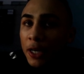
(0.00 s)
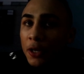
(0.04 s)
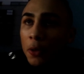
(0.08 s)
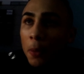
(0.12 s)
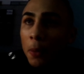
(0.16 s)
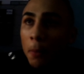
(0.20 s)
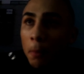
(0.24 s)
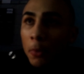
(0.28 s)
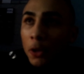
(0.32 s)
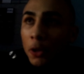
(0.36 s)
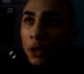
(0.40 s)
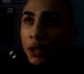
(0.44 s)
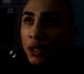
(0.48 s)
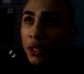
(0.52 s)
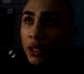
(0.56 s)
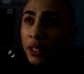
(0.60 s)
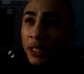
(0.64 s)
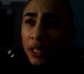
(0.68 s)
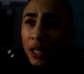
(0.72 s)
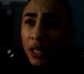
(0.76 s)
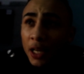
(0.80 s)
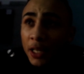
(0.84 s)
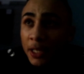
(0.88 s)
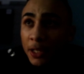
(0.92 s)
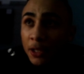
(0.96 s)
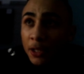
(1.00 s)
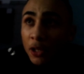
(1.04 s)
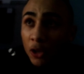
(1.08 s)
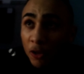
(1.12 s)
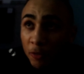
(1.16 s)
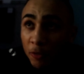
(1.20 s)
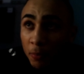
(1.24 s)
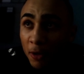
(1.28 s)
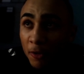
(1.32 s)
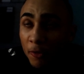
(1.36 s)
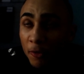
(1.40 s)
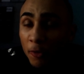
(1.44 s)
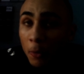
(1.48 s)
really done much. I did
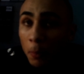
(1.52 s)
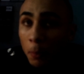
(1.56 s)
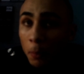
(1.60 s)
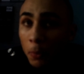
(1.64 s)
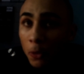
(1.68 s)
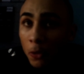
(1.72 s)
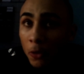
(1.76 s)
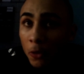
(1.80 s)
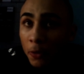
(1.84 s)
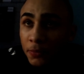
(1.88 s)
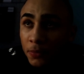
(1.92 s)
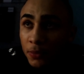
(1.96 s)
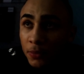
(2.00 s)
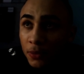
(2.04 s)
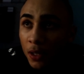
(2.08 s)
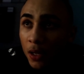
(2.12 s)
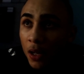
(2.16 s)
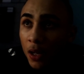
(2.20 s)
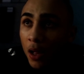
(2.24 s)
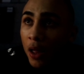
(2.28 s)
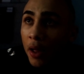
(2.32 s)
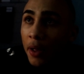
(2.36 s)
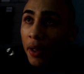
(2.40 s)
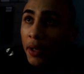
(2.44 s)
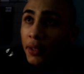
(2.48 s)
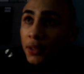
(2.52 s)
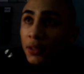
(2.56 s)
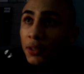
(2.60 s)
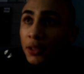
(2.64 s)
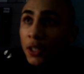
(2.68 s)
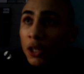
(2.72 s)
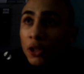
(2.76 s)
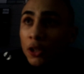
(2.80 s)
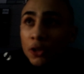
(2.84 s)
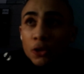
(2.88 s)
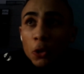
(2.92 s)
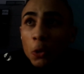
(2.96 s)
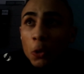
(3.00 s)
love my football.
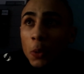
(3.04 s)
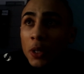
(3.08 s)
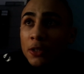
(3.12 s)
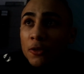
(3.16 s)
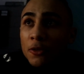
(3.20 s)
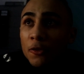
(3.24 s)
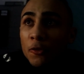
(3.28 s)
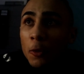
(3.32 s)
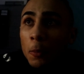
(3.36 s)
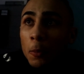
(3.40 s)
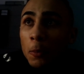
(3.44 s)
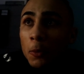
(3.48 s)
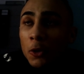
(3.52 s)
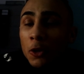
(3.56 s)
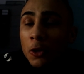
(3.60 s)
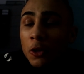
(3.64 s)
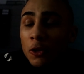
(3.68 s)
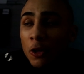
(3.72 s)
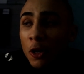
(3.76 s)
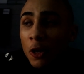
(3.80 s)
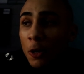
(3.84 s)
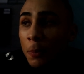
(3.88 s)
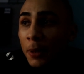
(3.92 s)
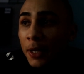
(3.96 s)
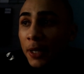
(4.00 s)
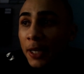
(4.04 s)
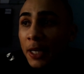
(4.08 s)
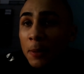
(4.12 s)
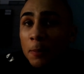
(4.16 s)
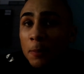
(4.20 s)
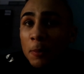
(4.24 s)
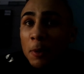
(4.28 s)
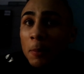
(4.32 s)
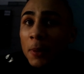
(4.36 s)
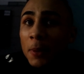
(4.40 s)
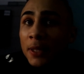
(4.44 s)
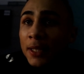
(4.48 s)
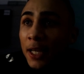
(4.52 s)
I was always a football type of kid,
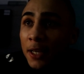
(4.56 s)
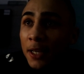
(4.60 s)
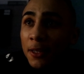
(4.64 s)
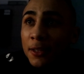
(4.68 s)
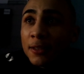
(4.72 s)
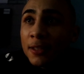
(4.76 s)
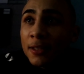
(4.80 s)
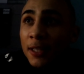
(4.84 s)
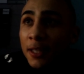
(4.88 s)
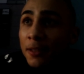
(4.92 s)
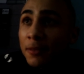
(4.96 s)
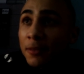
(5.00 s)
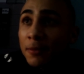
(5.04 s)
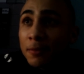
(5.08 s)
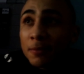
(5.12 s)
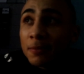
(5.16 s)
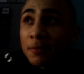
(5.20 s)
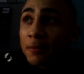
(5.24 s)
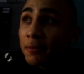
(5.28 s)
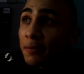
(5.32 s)
but my dad just said,